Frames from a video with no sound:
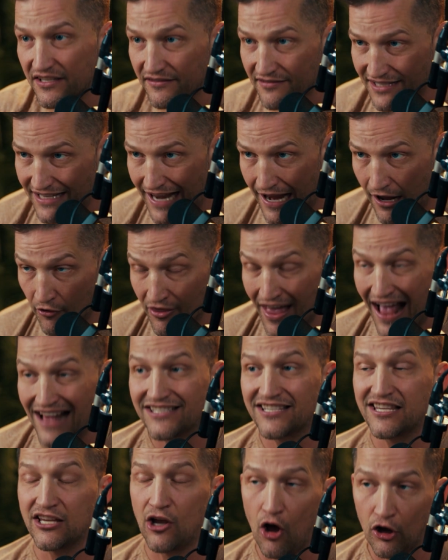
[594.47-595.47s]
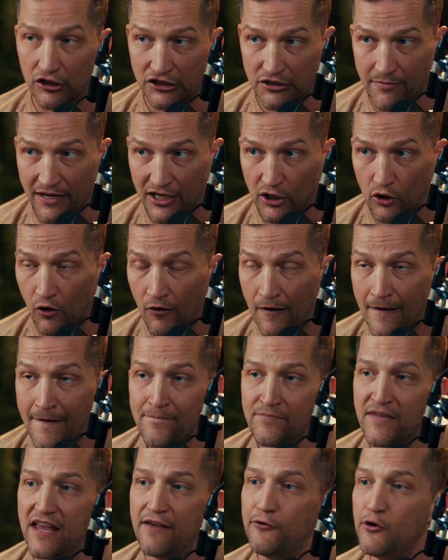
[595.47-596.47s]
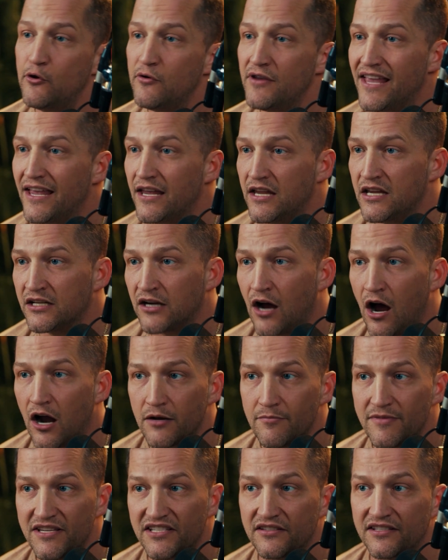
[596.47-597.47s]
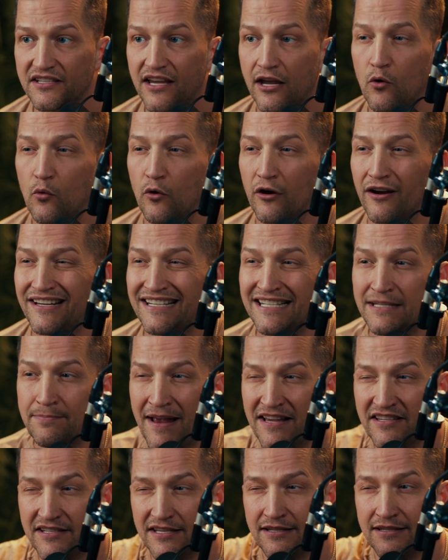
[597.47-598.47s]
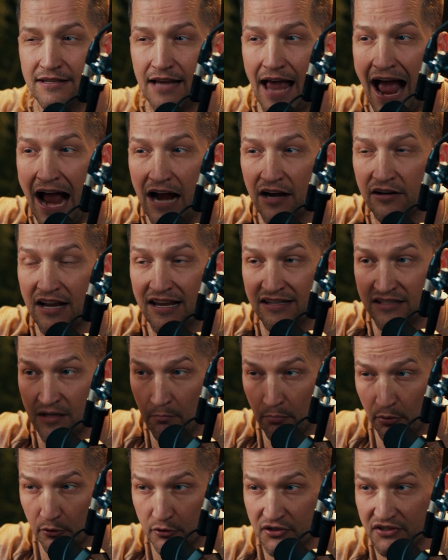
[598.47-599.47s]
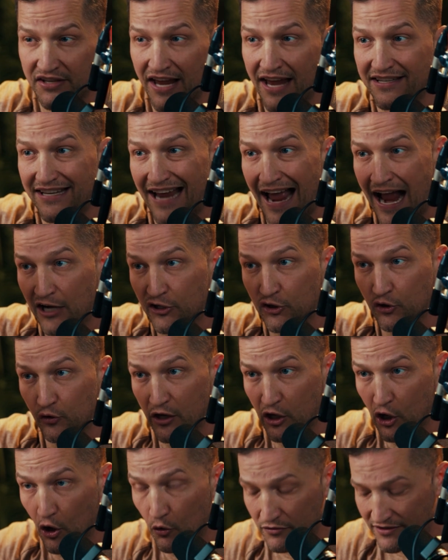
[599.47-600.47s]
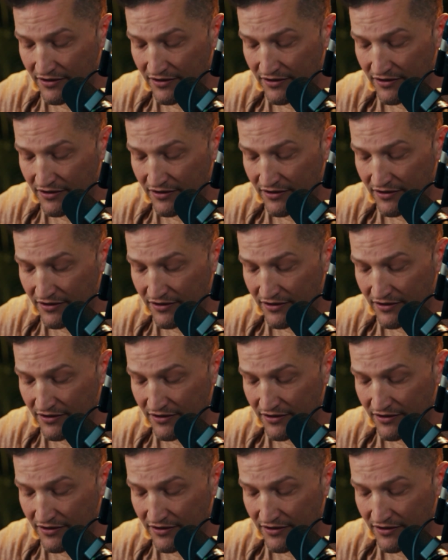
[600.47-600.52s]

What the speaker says: of scale. That's the ultimate goal. If you can get economies of scale where expenses as a percent actually go